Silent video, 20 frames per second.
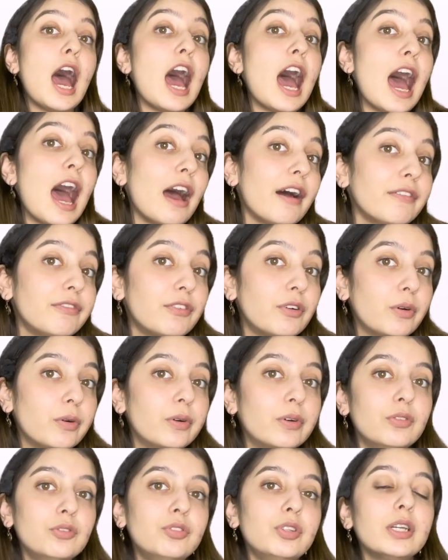avant.
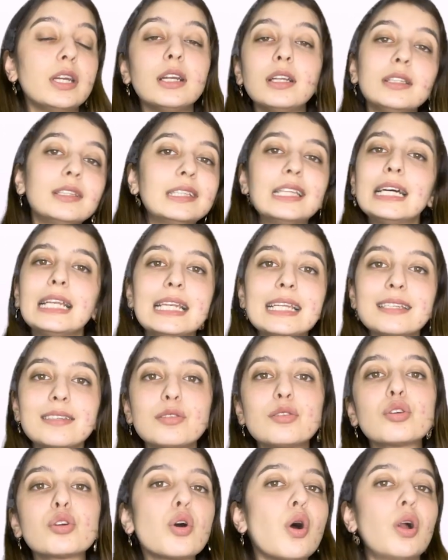The
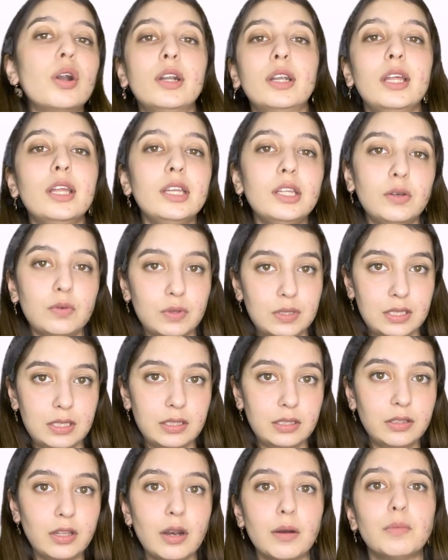list continues.
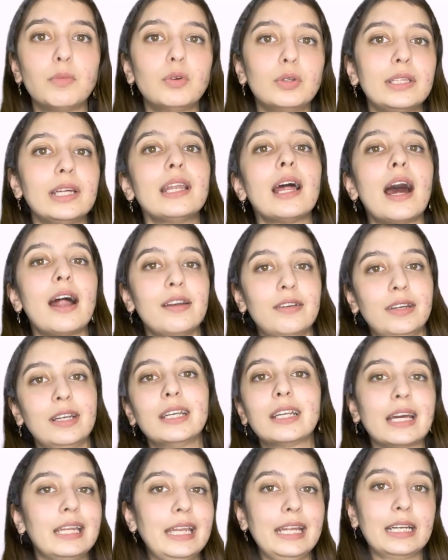There are more than 100
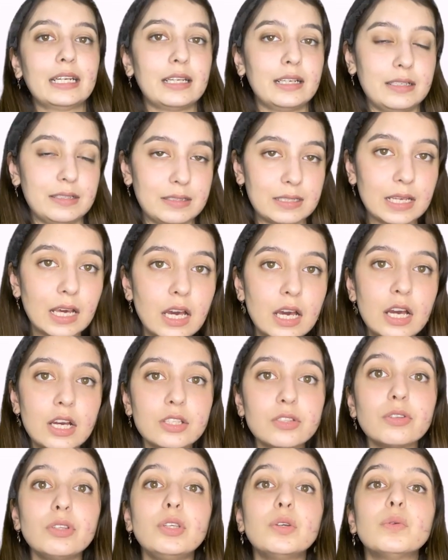connectors.
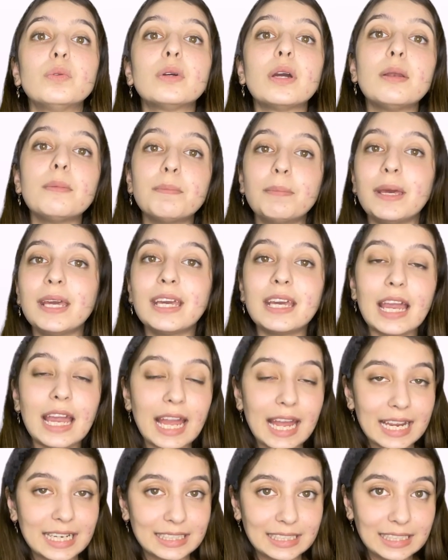So you can pick
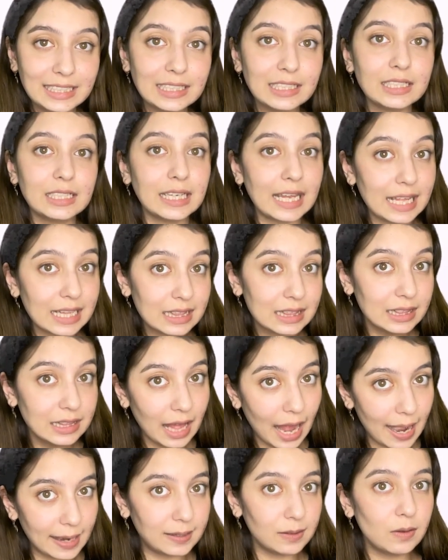any 10
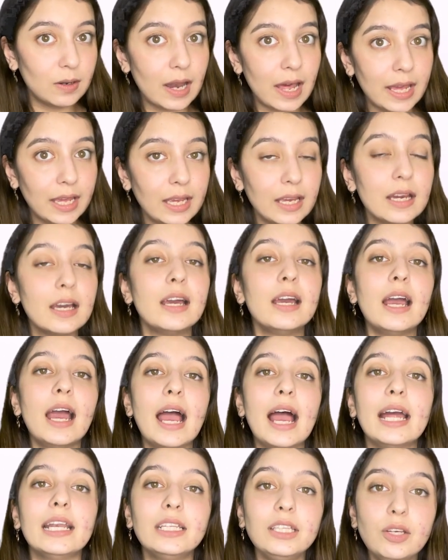that you like
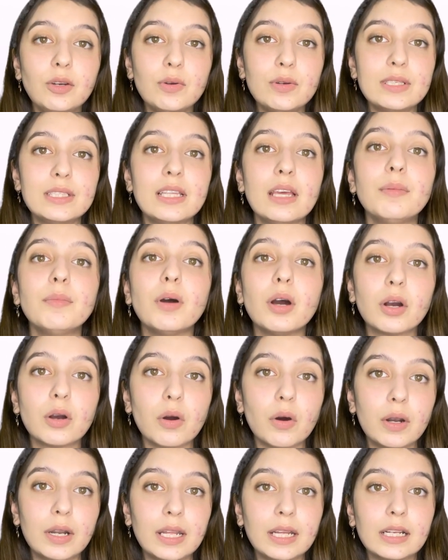and use them
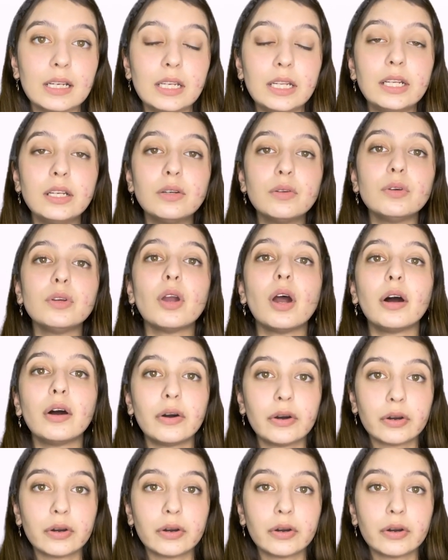accordingly to your